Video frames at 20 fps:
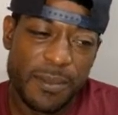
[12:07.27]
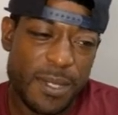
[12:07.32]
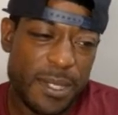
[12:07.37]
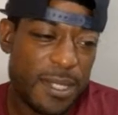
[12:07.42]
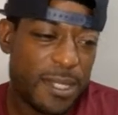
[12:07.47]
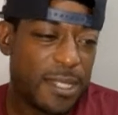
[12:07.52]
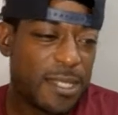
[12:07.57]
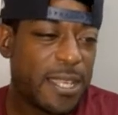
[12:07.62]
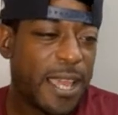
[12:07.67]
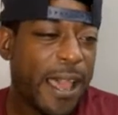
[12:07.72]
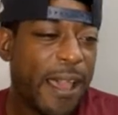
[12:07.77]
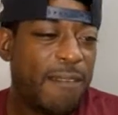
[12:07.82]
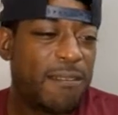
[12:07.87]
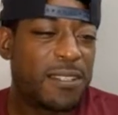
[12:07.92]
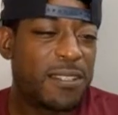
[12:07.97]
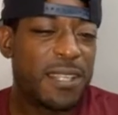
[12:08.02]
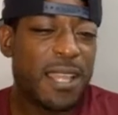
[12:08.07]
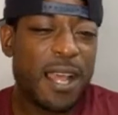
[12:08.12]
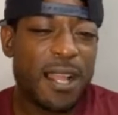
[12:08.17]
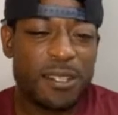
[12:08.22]
See, just
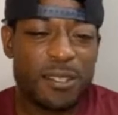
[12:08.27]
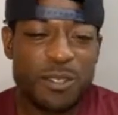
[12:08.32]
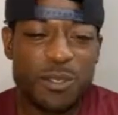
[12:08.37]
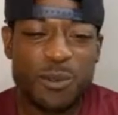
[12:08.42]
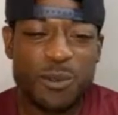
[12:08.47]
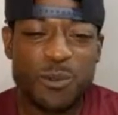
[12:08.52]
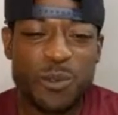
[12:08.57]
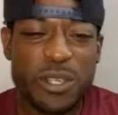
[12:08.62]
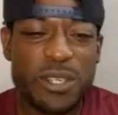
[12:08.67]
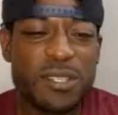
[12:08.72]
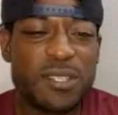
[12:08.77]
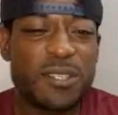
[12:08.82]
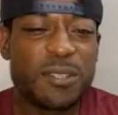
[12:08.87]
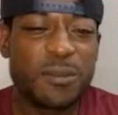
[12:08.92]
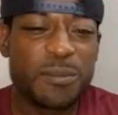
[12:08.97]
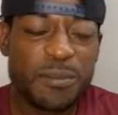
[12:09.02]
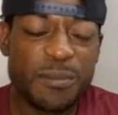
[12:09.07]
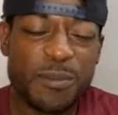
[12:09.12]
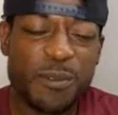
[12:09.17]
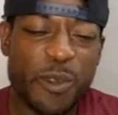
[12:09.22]
having knowledge and
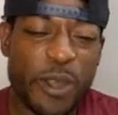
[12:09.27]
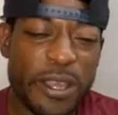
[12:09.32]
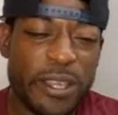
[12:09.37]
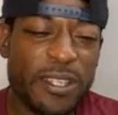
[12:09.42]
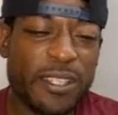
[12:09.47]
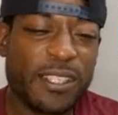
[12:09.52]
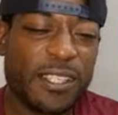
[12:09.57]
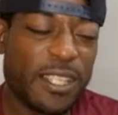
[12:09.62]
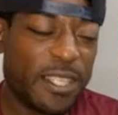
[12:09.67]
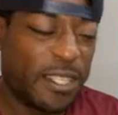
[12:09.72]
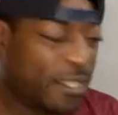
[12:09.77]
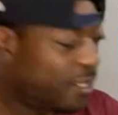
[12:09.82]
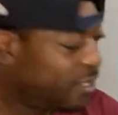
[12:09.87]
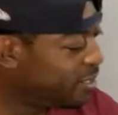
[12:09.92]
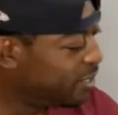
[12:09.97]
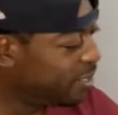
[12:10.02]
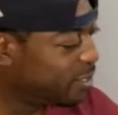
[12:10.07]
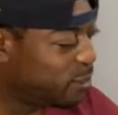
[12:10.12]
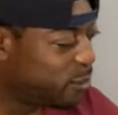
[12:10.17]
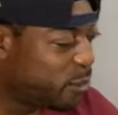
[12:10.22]
wisdom, right?
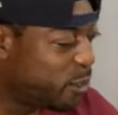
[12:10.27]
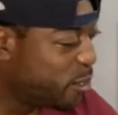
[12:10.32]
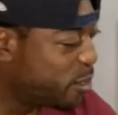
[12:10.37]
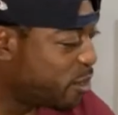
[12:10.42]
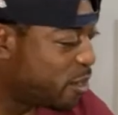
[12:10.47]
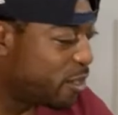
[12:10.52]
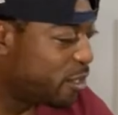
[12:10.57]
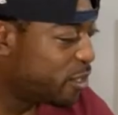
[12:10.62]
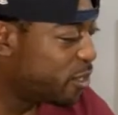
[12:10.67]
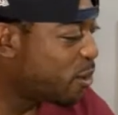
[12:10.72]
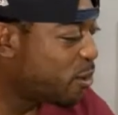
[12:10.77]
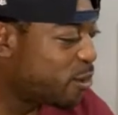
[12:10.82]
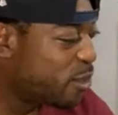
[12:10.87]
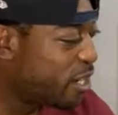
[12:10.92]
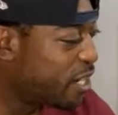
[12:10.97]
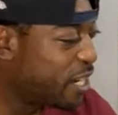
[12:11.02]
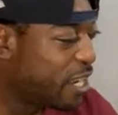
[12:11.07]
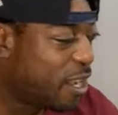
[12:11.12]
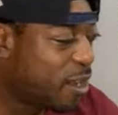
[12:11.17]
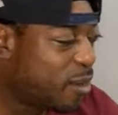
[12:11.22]
And we all
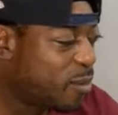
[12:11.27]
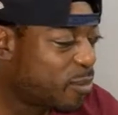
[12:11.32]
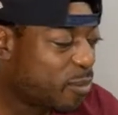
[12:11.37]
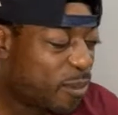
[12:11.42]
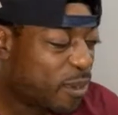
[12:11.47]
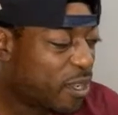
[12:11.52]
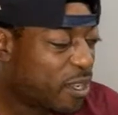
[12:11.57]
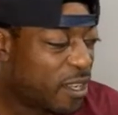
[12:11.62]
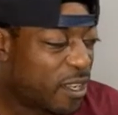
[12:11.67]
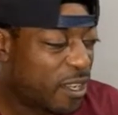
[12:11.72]
know that I'm